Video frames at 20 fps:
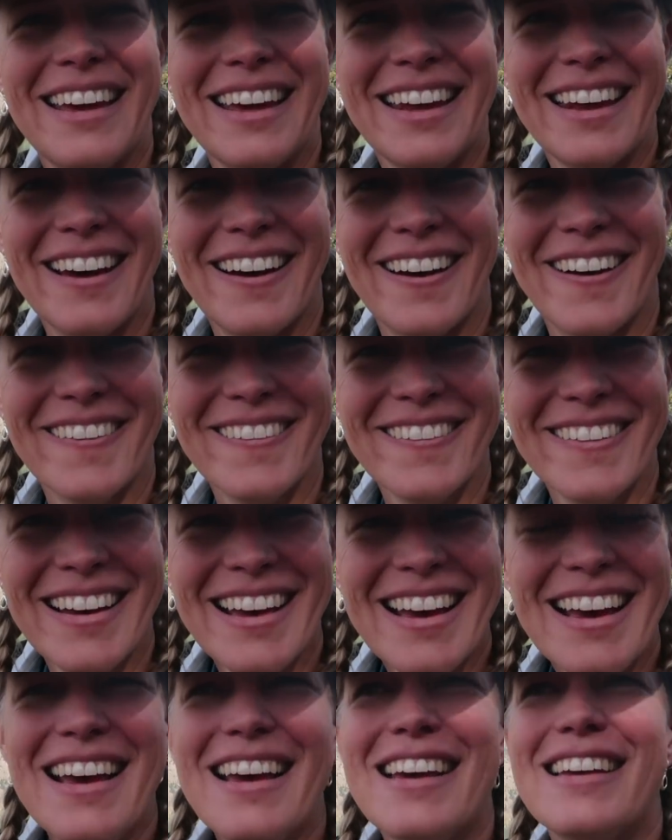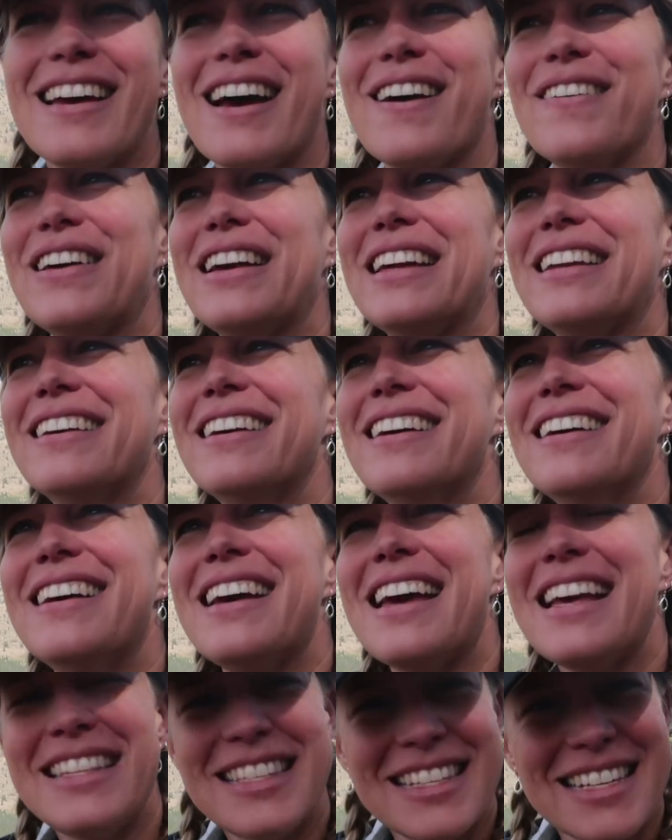you know? I mean,
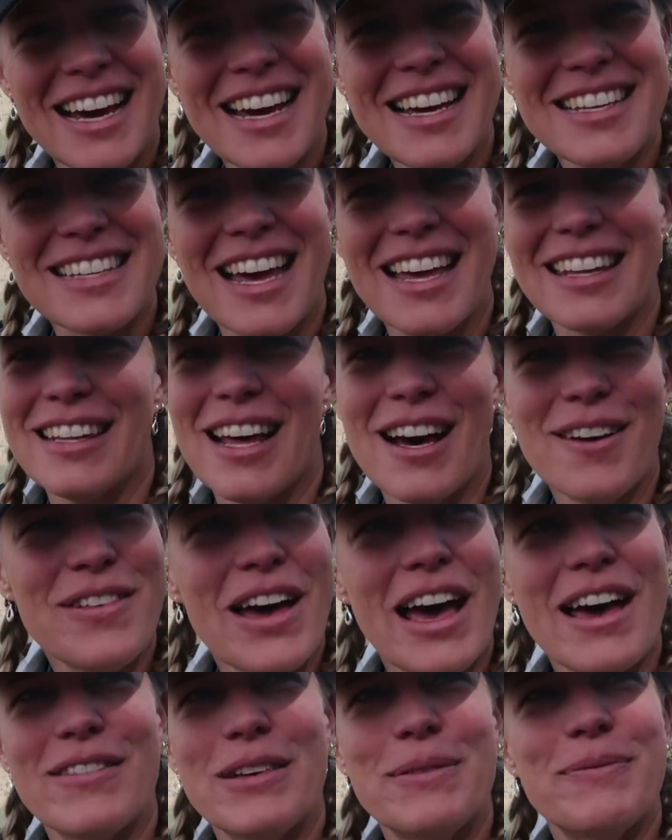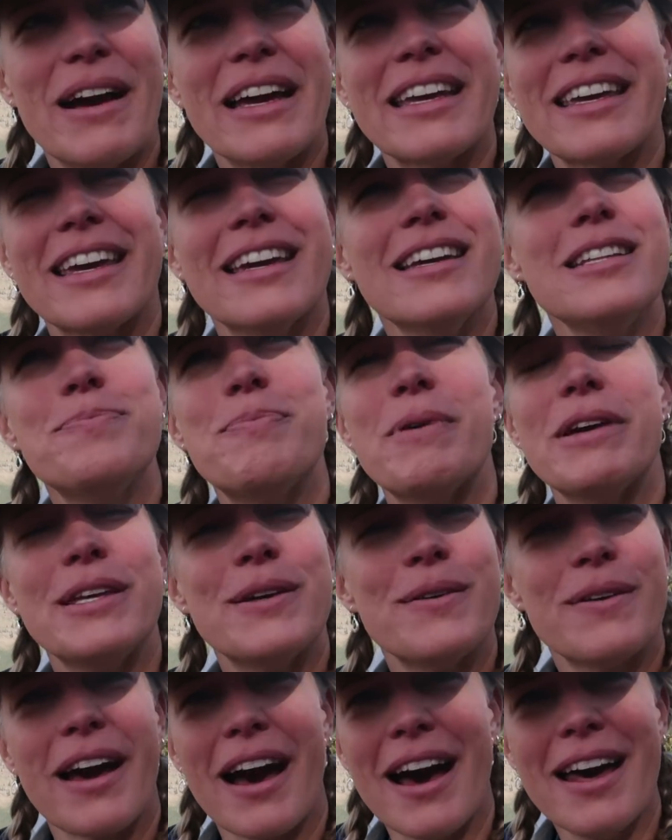it's nice. I love having my kids, but
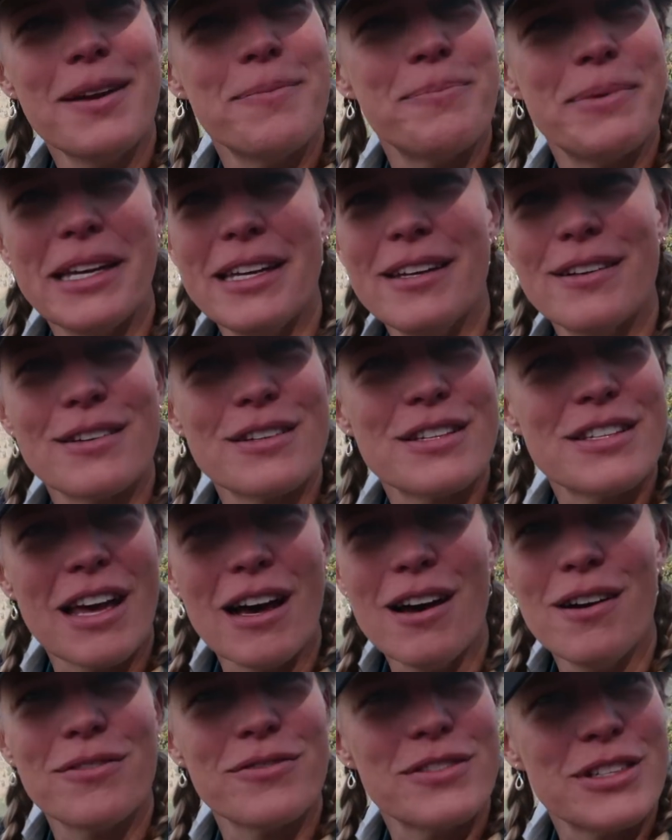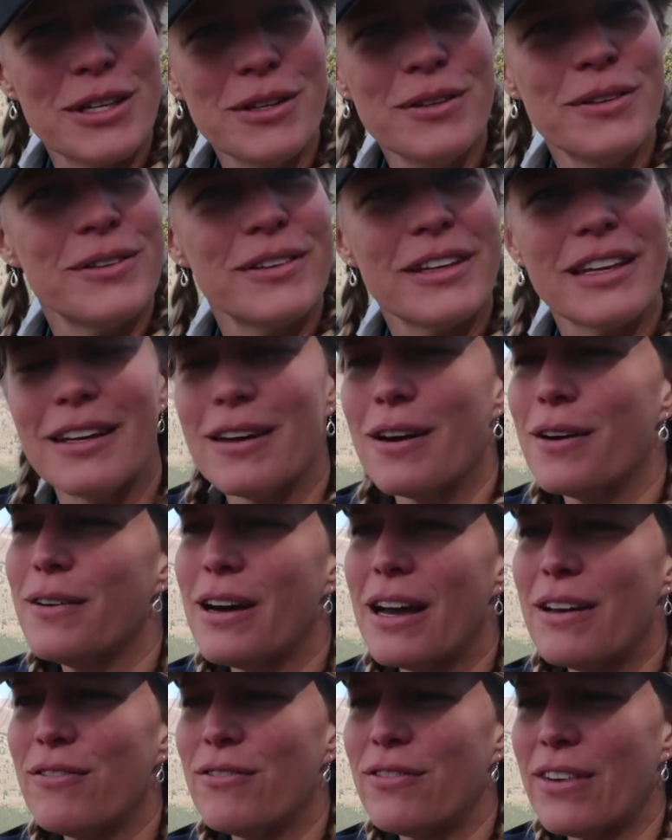you got to be yourself too, you know?
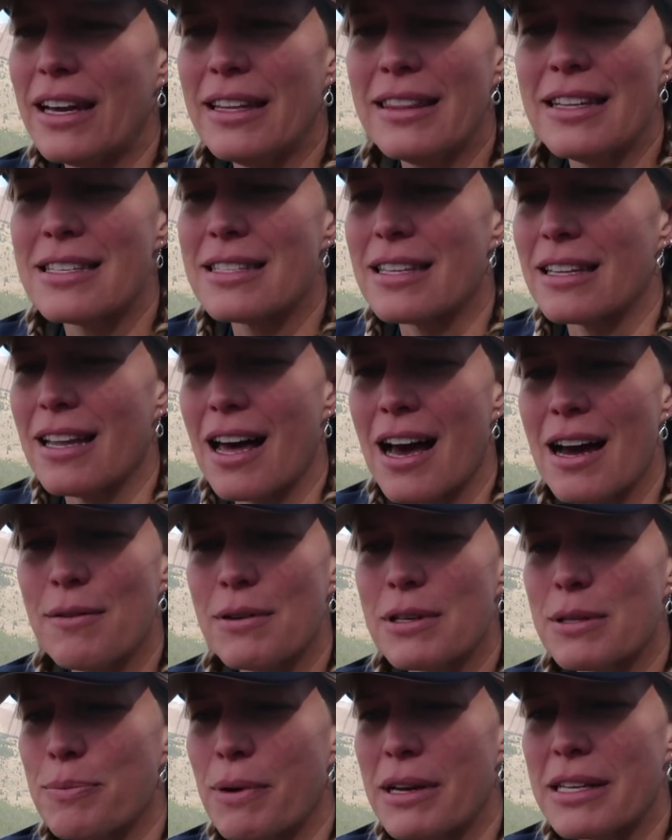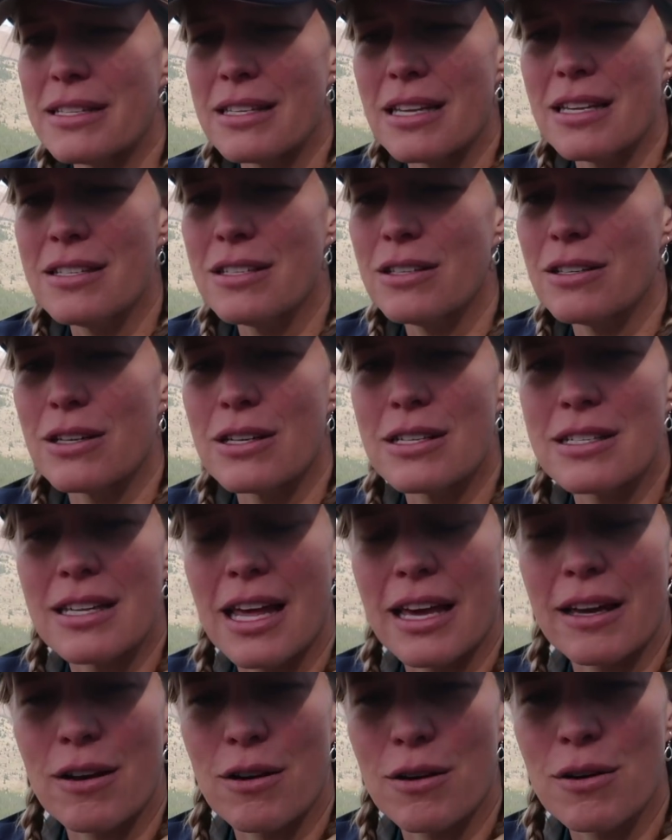I find this a lot with my sisters.
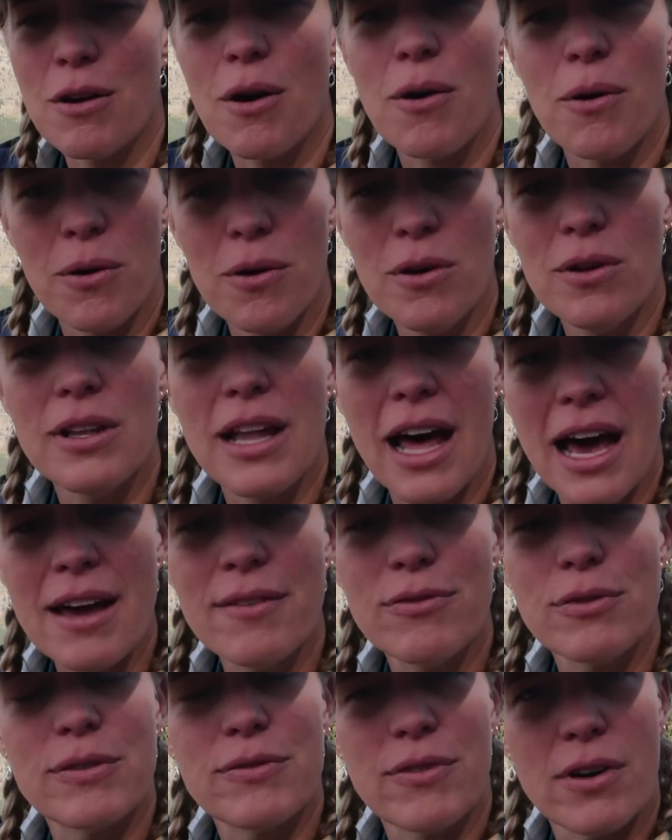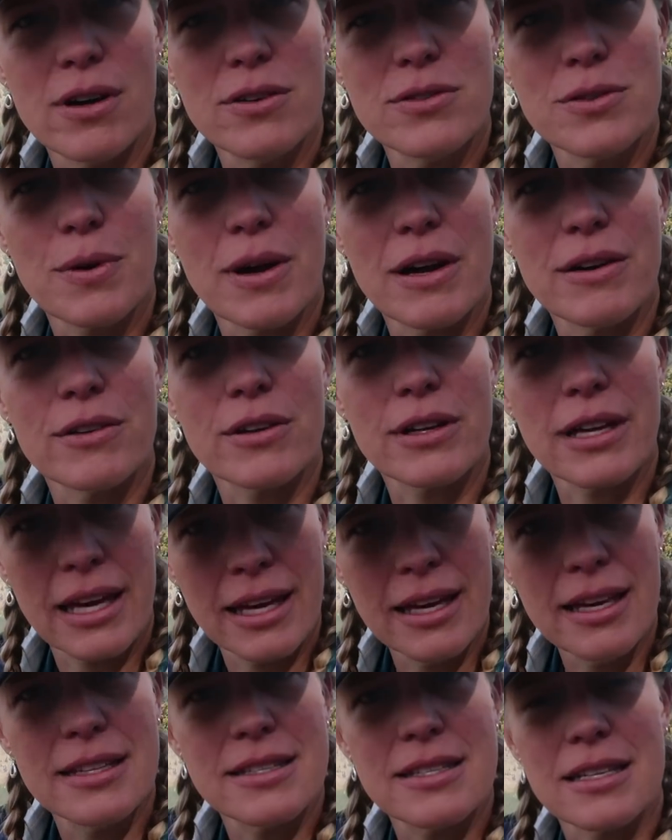Like her whole life revolves around her
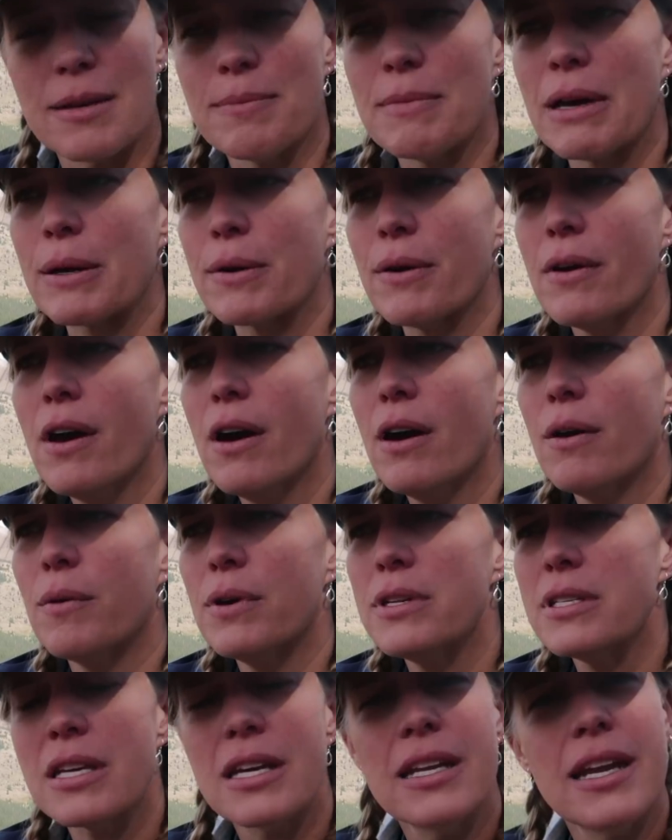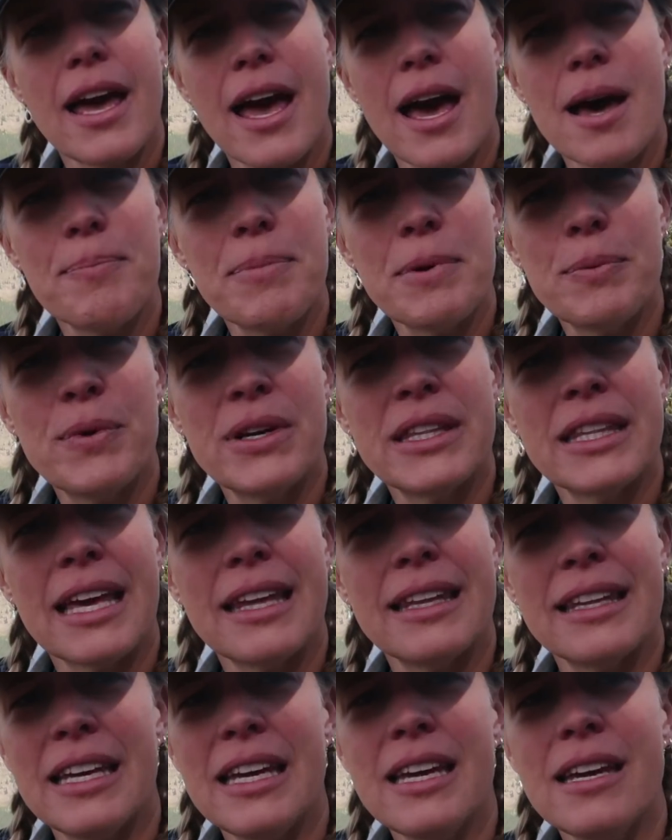kids. And I'm like, what's going to happen when
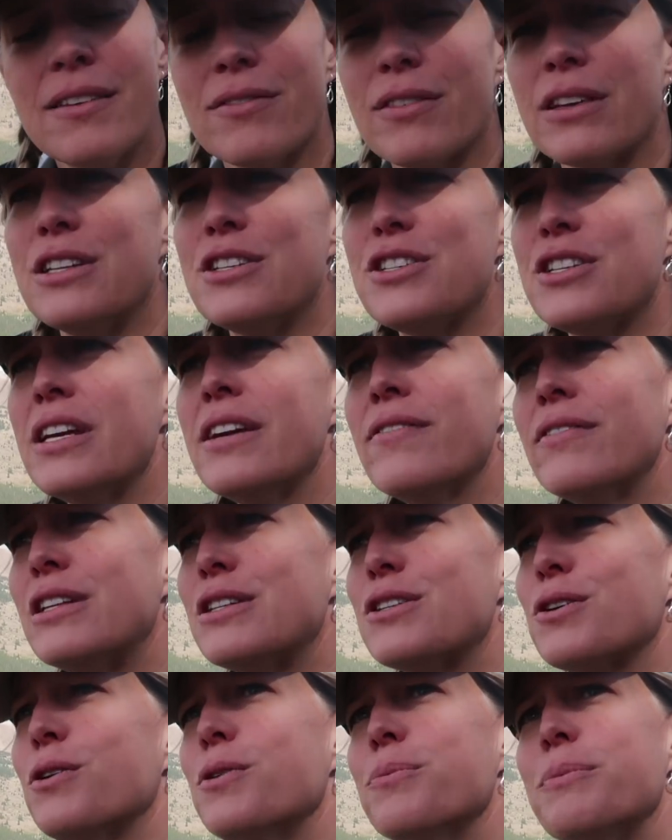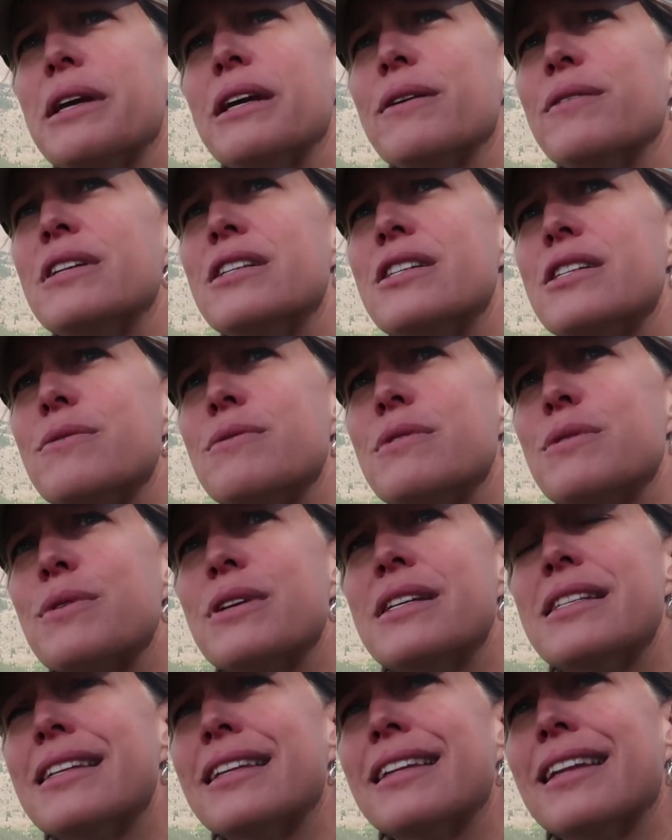they leave? And she even told me when she was
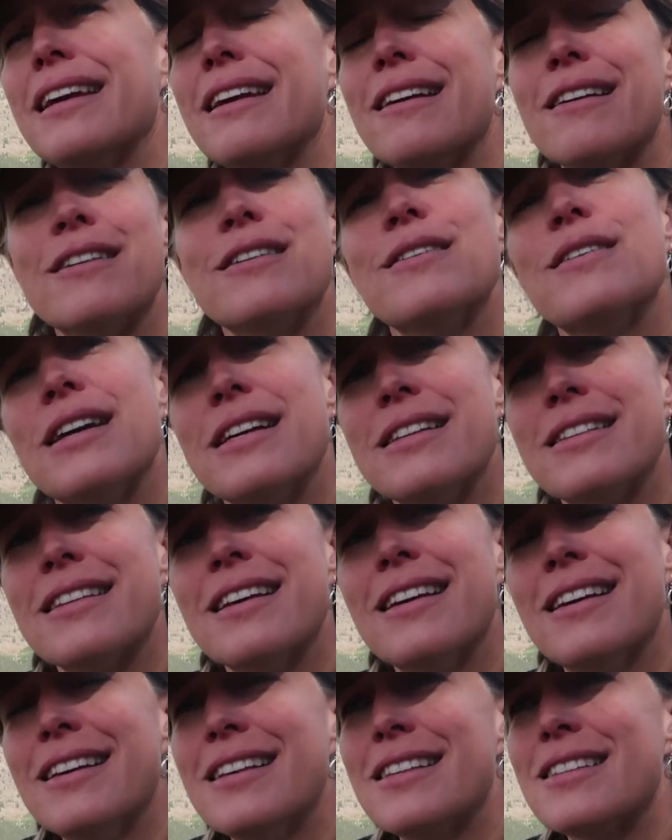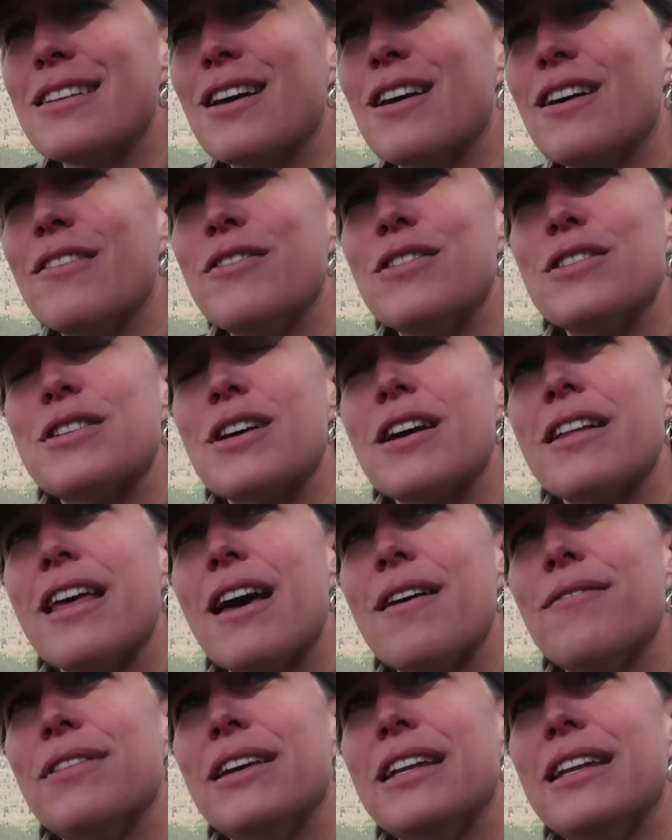recently here, you guys saw, if you saw
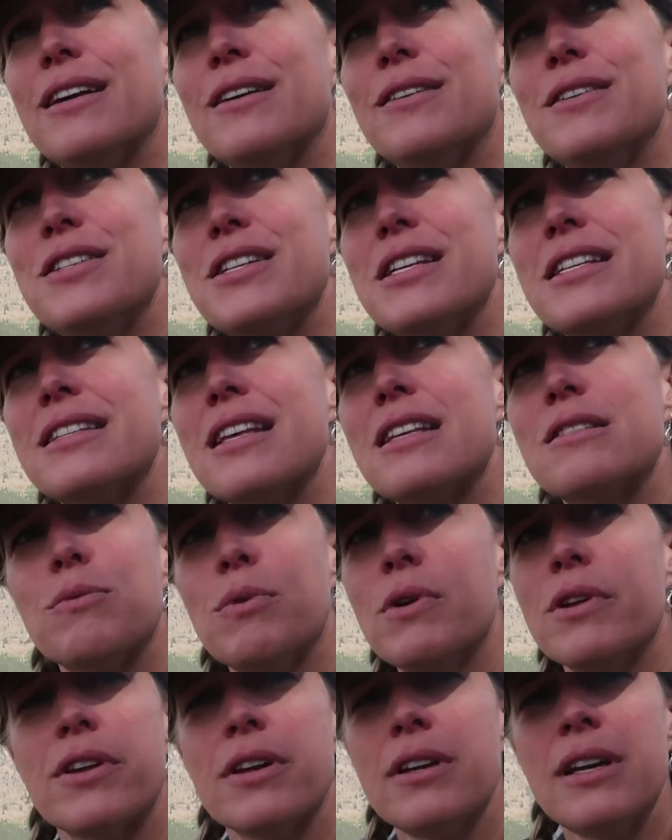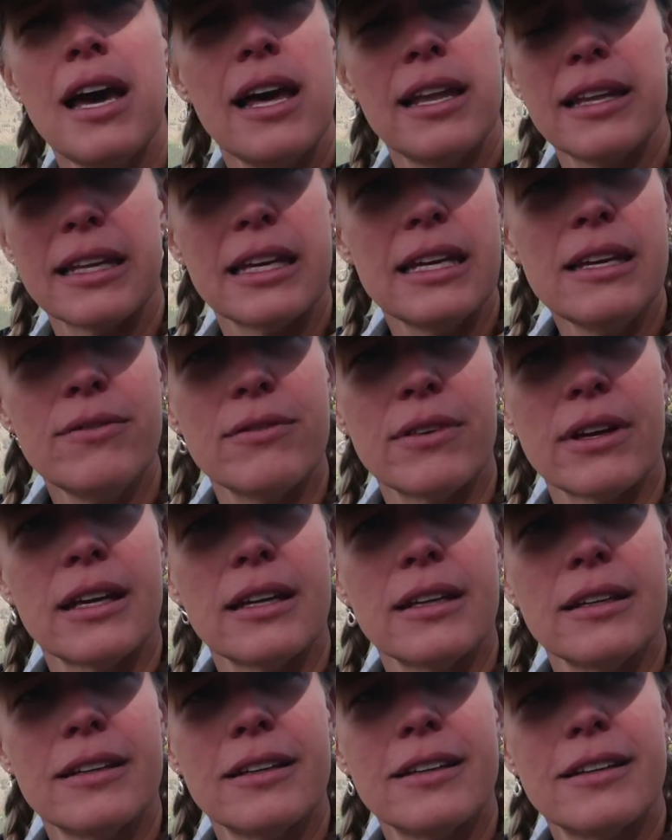that video, she says, well, they're not leaving.